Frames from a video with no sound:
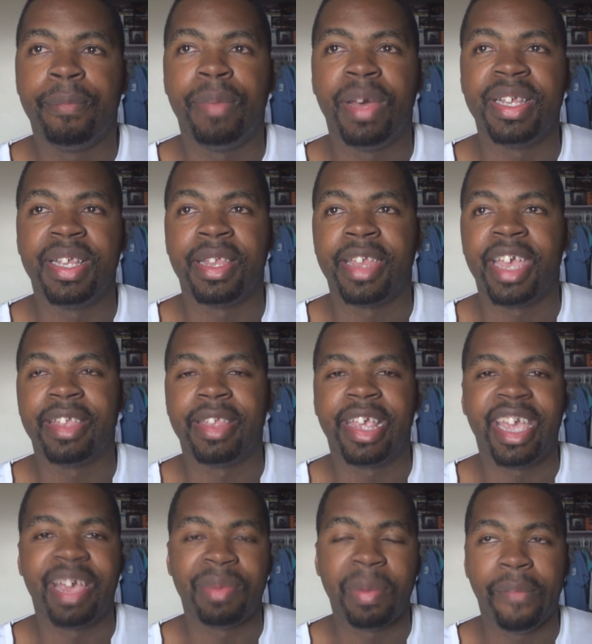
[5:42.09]
But other than that, they
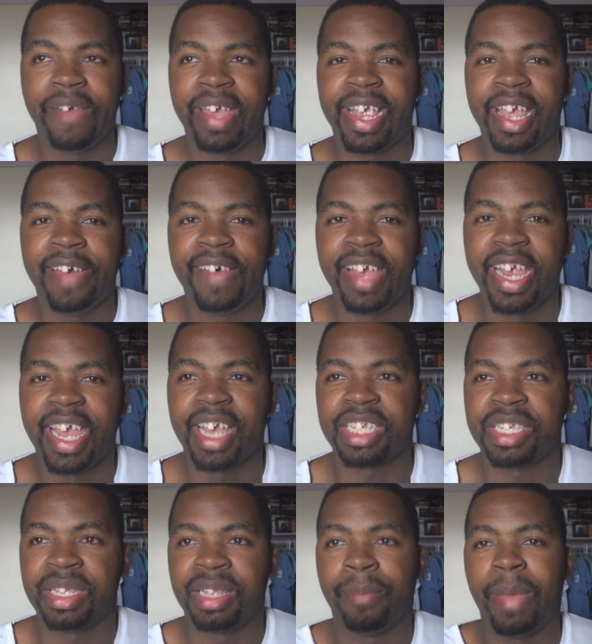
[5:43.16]
kept replaying
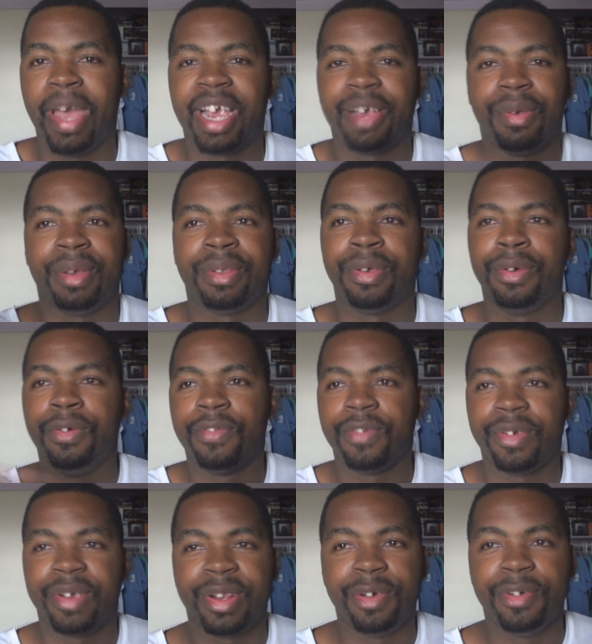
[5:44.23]
LAX in the background
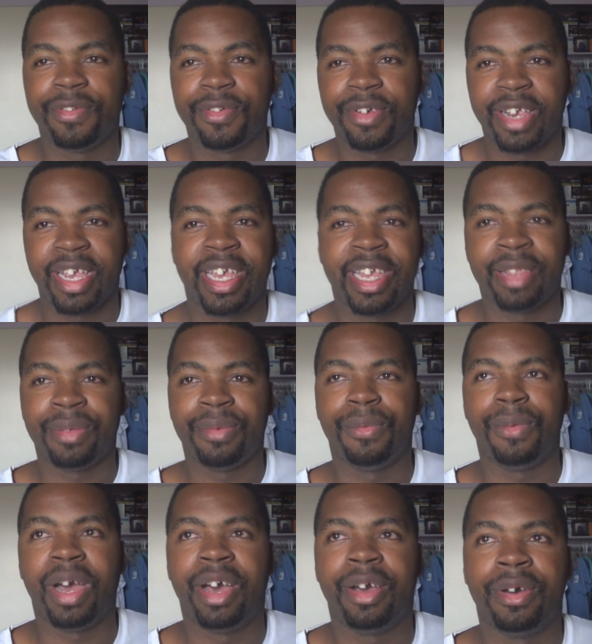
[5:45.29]
over and over again
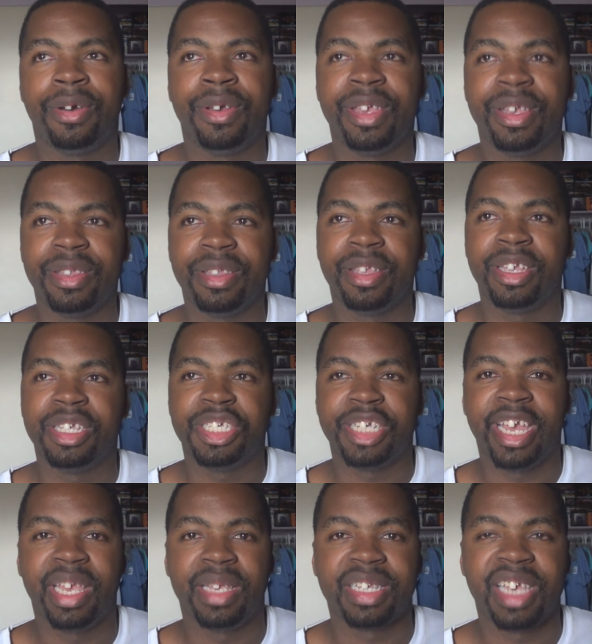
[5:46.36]
while the
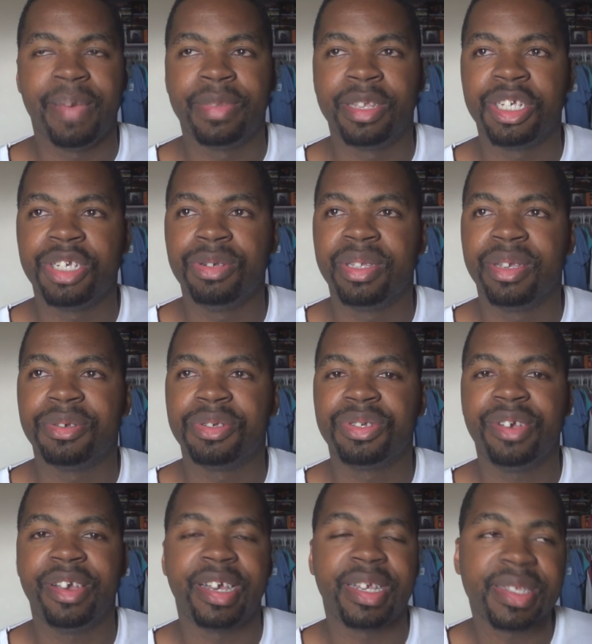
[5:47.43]
jet is coming to shoot those
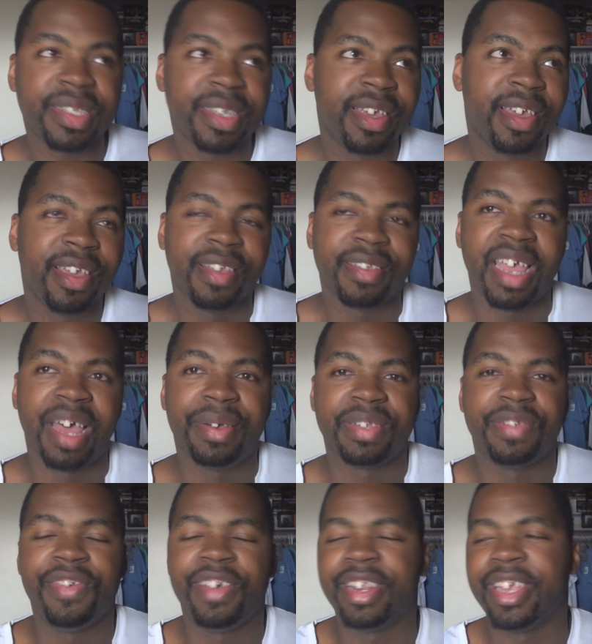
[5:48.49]
trucks. That
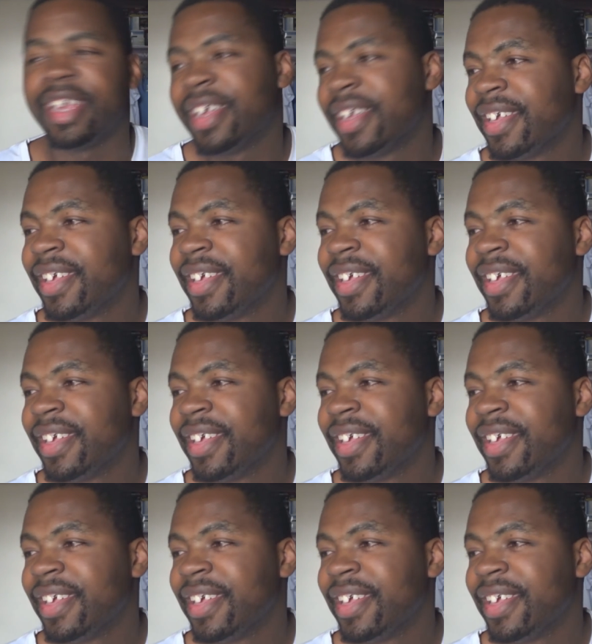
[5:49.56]
was funny.